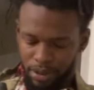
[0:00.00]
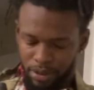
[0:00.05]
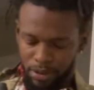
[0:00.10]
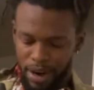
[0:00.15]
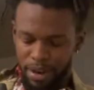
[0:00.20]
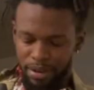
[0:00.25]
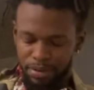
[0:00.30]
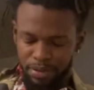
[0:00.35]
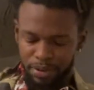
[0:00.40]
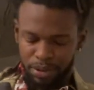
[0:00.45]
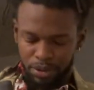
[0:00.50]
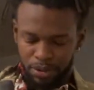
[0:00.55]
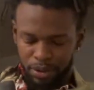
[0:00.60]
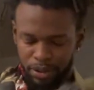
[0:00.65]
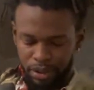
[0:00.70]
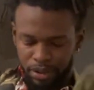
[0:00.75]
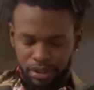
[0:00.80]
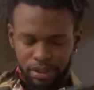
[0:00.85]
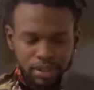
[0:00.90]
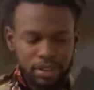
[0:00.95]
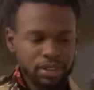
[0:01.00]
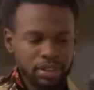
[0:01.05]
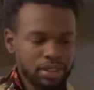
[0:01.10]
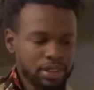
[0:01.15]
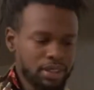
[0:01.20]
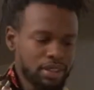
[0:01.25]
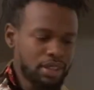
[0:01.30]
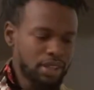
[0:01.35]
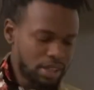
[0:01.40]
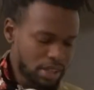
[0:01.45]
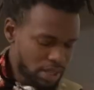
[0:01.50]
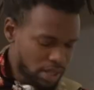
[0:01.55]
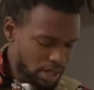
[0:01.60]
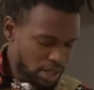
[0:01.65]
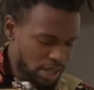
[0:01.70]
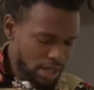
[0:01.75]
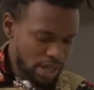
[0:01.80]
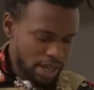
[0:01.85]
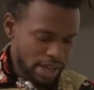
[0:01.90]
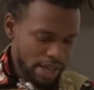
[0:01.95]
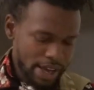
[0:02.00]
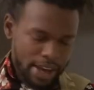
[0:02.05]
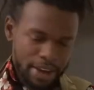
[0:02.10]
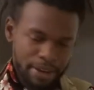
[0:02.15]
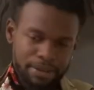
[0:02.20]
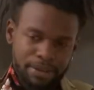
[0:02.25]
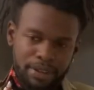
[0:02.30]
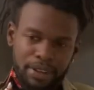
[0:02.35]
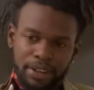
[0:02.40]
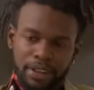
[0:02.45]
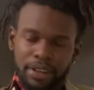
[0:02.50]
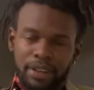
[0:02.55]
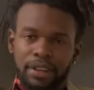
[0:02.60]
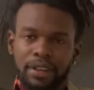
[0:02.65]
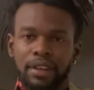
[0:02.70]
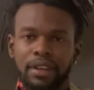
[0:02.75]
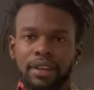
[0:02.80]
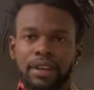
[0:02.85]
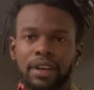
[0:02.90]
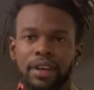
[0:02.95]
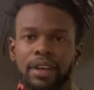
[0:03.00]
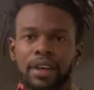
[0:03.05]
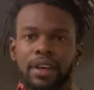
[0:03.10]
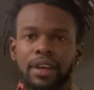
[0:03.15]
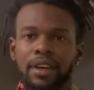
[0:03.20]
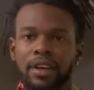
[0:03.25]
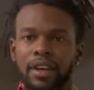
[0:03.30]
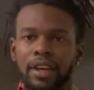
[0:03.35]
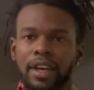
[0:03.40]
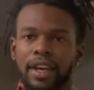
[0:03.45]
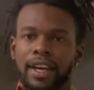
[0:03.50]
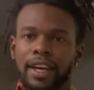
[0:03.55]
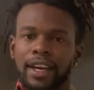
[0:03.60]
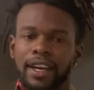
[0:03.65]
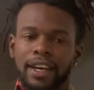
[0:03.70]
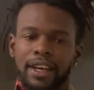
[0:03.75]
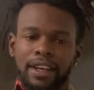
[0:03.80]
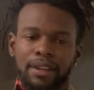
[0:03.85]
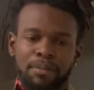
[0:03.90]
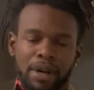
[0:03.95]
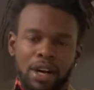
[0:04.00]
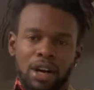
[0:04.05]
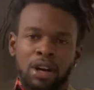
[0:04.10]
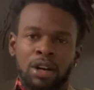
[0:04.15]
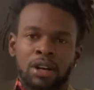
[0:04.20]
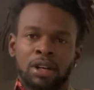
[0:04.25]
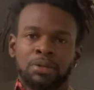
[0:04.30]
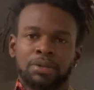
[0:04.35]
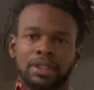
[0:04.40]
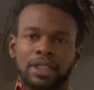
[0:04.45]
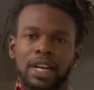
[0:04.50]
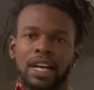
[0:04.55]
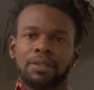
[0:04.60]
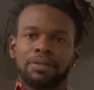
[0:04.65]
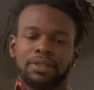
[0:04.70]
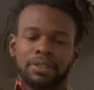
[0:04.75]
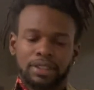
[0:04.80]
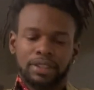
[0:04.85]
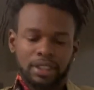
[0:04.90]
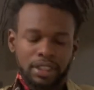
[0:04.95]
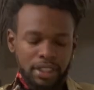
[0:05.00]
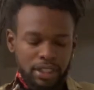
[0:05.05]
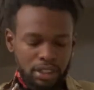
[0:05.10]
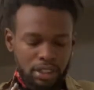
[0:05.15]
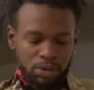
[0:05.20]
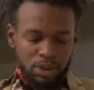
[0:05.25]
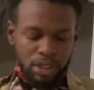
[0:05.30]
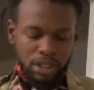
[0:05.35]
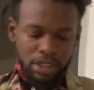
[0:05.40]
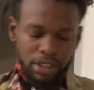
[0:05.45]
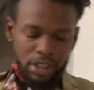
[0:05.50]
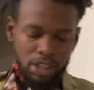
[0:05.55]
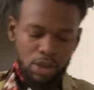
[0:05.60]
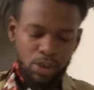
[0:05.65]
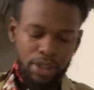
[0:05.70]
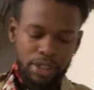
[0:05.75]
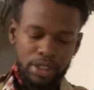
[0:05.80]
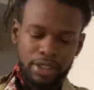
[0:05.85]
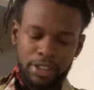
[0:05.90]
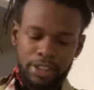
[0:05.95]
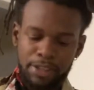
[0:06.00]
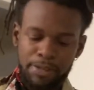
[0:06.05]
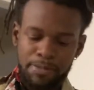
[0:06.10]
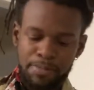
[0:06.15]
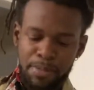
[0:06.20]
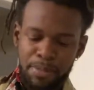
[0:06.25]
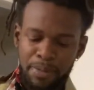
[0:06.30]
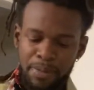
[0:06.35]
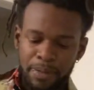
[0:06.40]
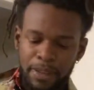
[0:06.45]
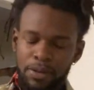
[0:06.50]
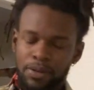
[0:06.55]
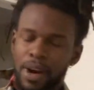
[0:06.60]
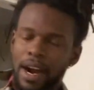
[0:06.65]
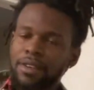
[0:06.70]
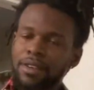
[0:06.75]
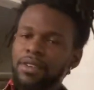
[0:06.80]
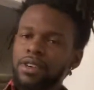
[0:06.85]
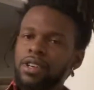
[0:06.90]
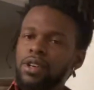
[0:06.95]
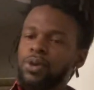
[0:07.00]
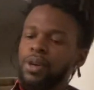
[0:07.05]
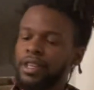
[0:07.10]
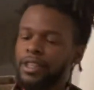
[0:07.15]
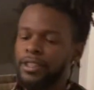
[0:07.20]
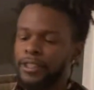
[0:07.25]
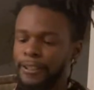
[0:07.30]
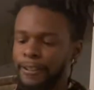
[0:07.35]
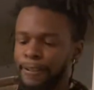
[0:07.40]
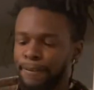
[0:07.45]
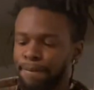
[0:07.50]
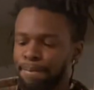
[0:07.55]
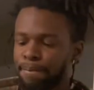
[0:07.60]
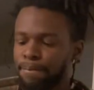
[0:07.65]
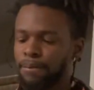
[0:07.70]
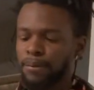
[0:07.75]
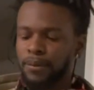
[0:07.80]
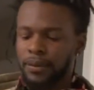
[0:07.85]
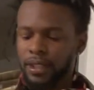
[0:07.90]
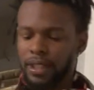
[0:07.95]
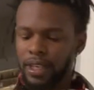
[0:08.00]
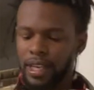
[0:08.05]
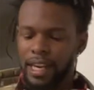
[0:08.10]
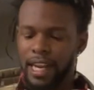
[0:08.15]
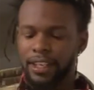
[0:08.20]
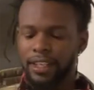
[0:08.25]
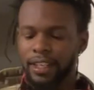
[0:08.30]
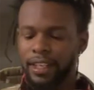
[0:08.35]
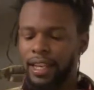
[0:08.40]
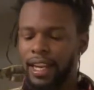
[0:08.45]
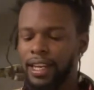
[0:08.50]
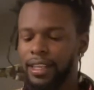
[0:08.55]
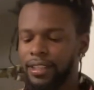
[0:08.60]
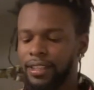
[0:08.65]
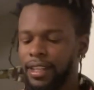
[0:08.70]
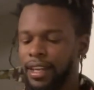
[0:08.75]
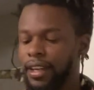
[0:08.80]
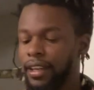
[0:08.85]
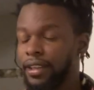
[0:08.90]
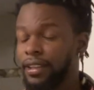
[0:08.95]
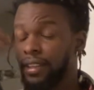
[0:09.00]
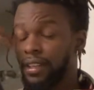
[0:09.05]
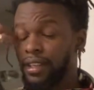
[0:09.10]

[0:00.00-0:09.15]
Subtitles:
rifle was heavy and my arms got fatigued really quickly, rather quickly, and I didn't like that.